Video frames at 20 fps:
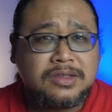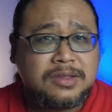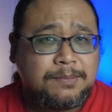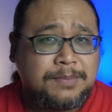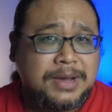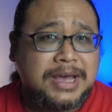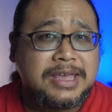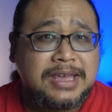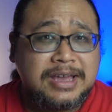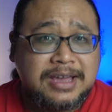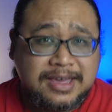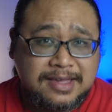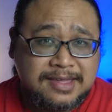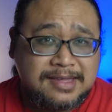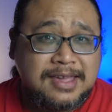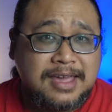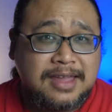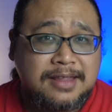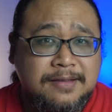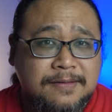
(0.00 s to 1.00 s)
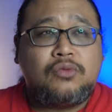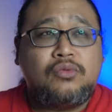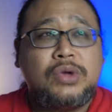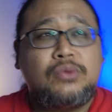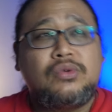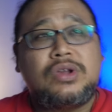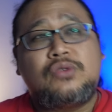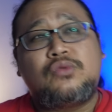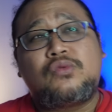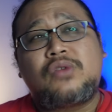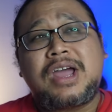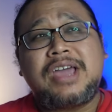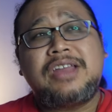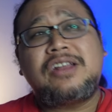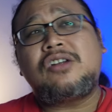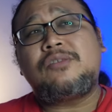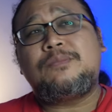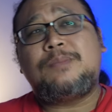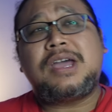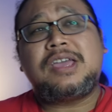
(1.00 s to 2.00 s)
to buy a cassette. We would ride
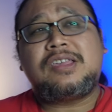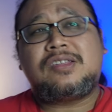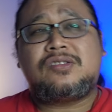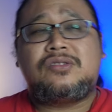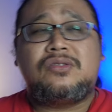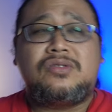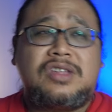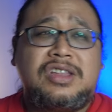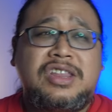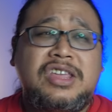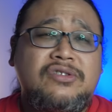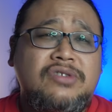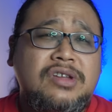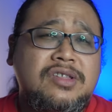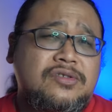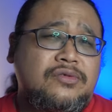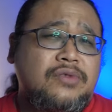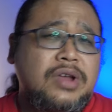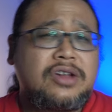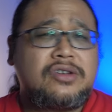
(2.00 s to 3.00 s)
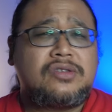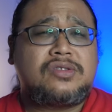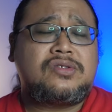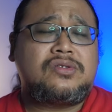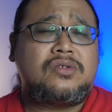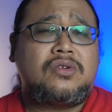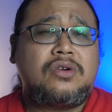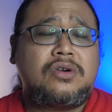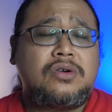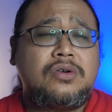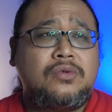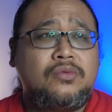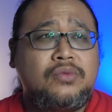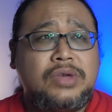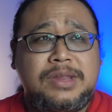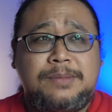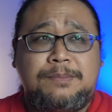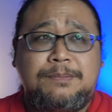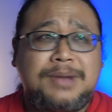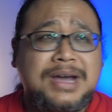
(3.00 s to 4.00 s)
our bikes to the nearest record store,
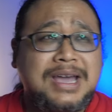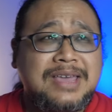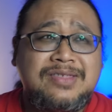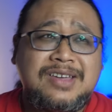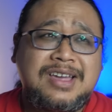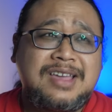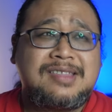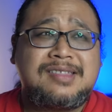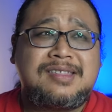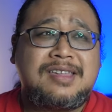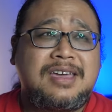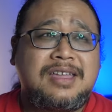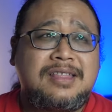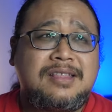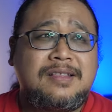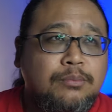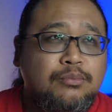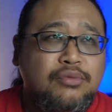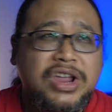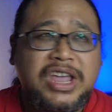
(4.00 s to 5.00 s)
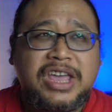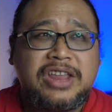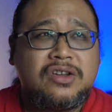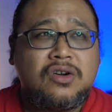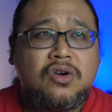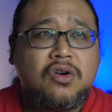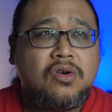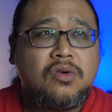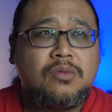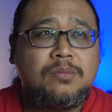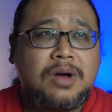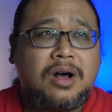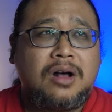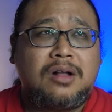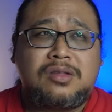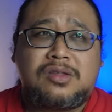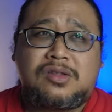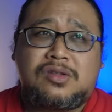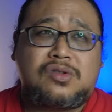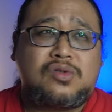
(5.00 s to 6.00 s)
we'd buy the cassette, bring it home
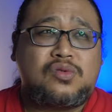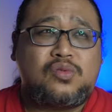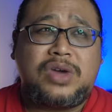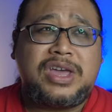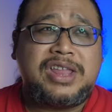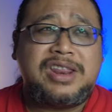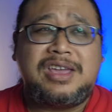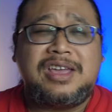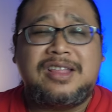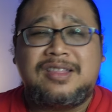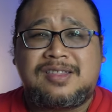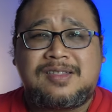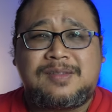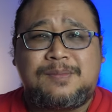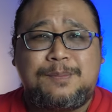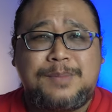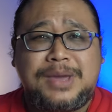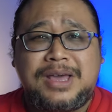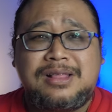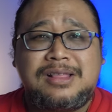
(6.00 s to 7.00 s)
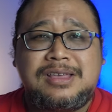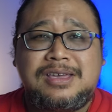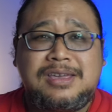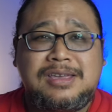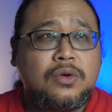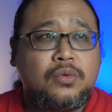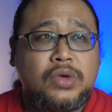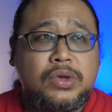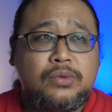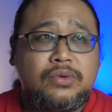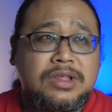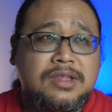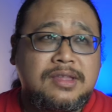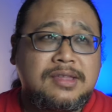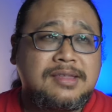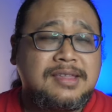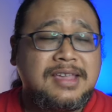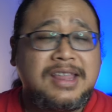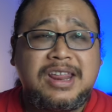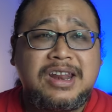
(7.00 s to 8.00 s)
all sweaty and smelly. We would
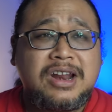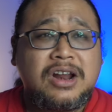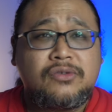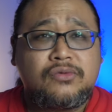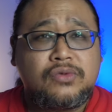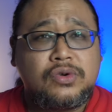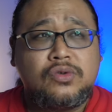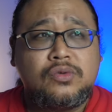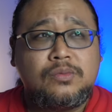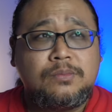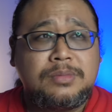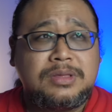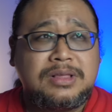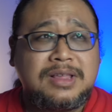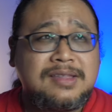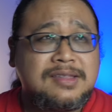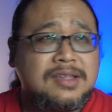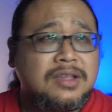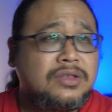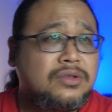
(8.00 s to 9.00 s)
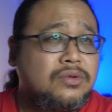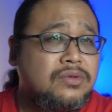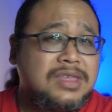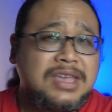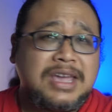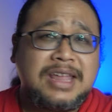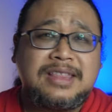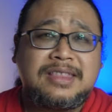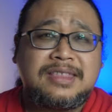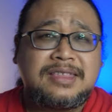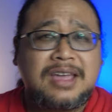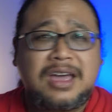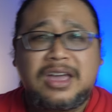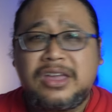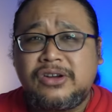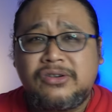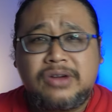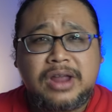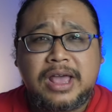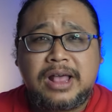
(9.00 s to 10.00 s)
sit in our room, listen to the
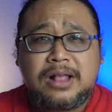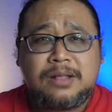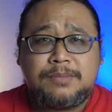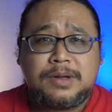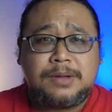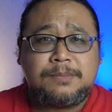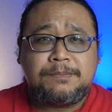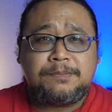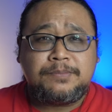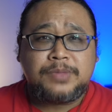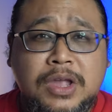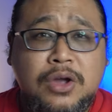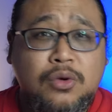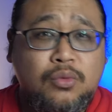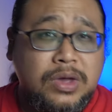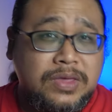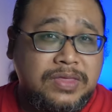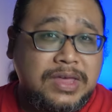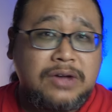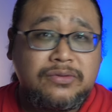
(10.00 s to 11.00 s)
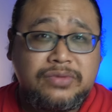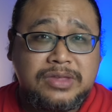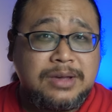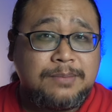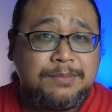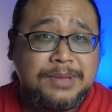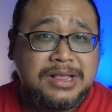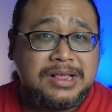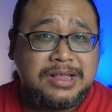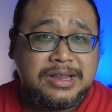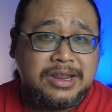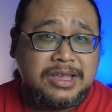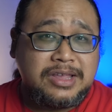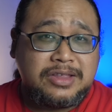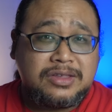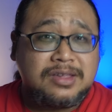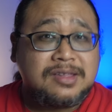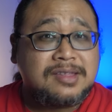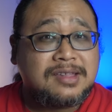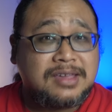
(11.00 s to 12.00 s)
entire album without the ability
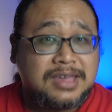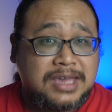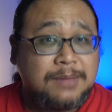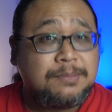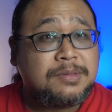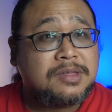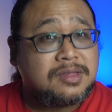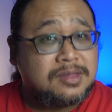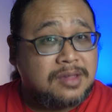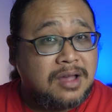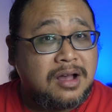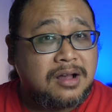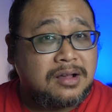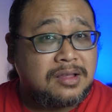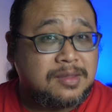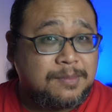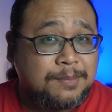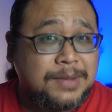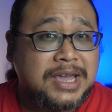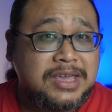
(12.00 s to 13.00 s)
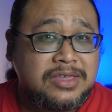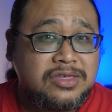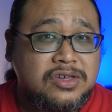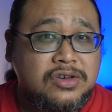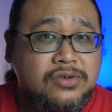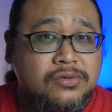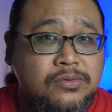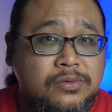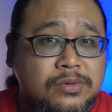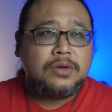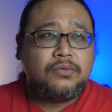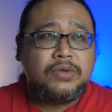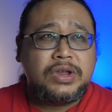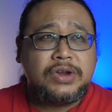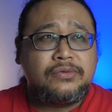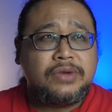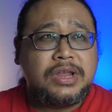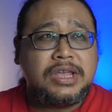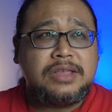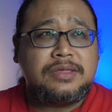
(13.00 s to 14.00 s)
to skip songs, mind you.
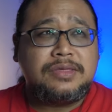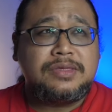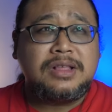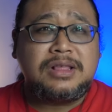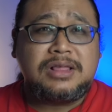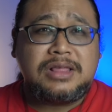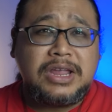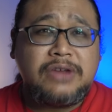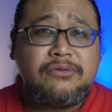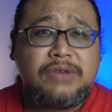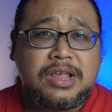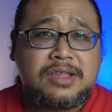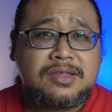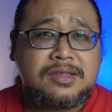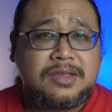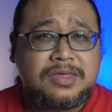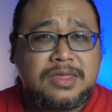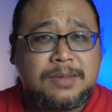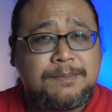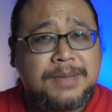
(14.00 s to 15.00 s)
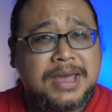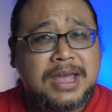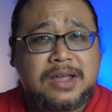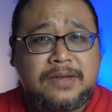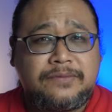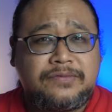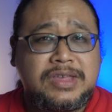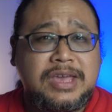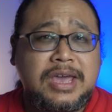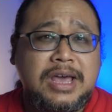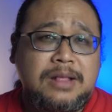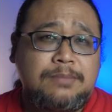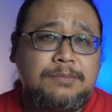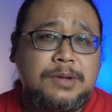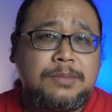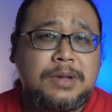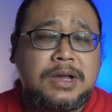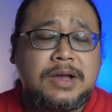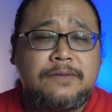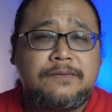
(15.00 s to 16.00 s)
We read the lyrics on the back of the
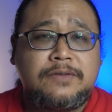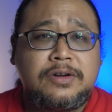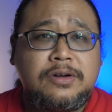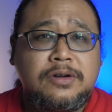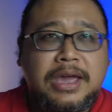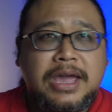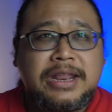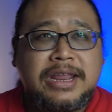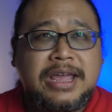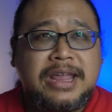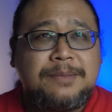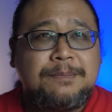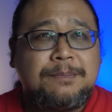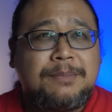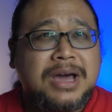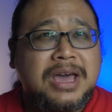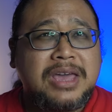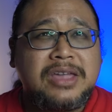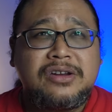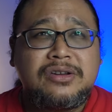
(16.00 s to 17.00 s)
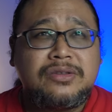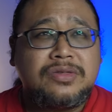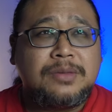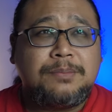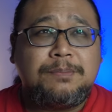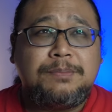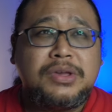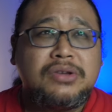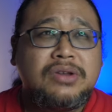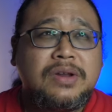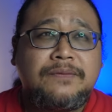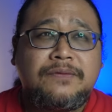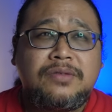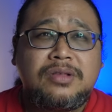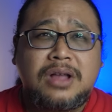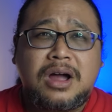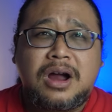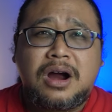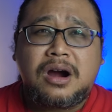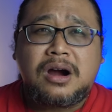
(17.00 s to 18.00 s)
album cover and admire the
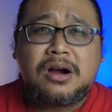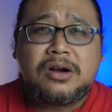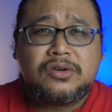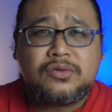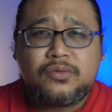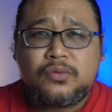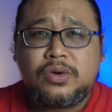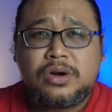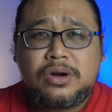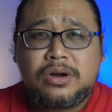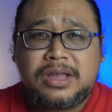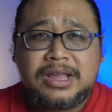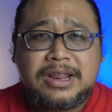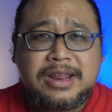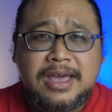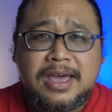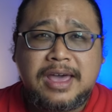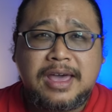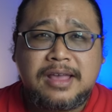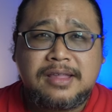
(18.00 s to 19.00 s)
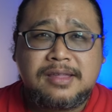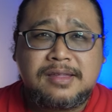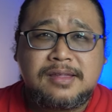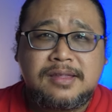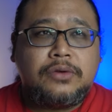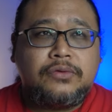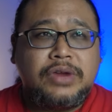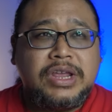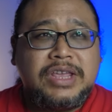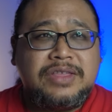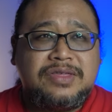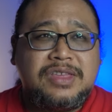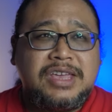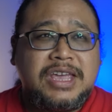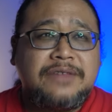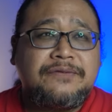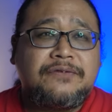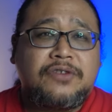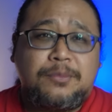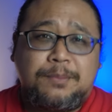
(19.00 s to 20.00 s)
beautiful artwork it has, read
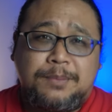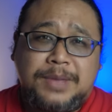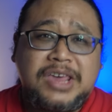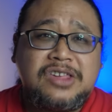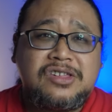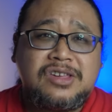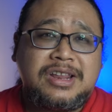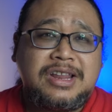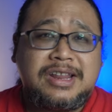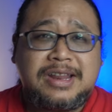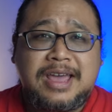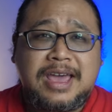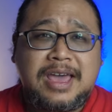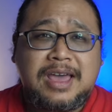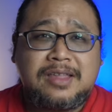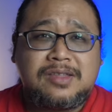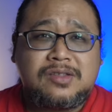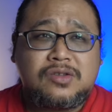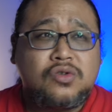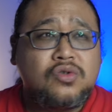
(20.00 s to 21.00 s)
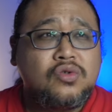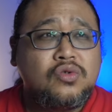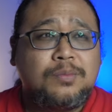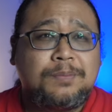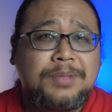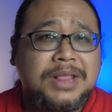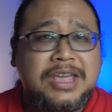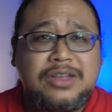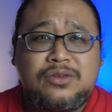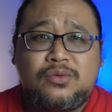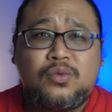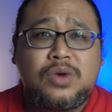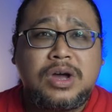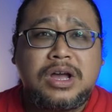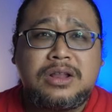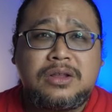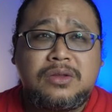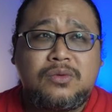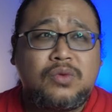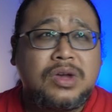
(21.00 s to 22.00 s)
the information it has, who played
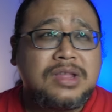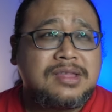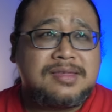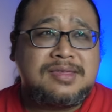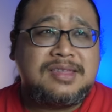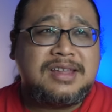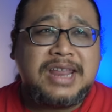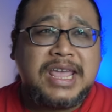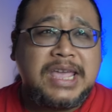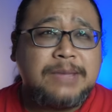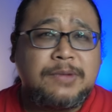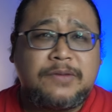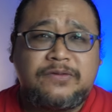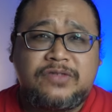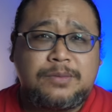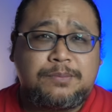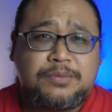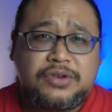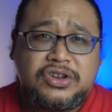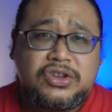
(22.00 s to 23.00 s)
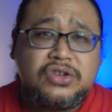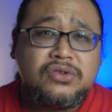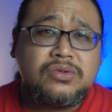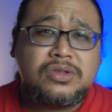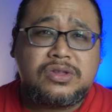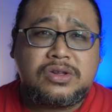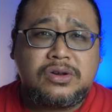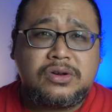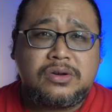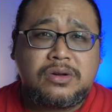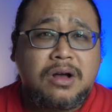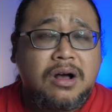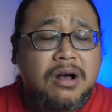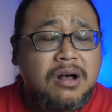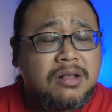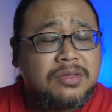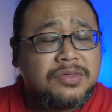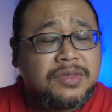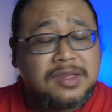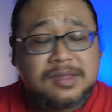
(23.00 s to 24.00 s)
what, what's the name of the producer.
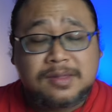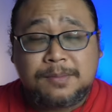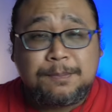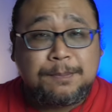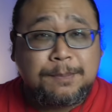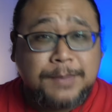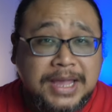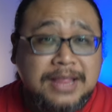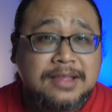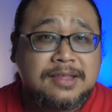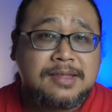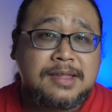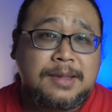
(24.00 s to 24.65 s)
All this meant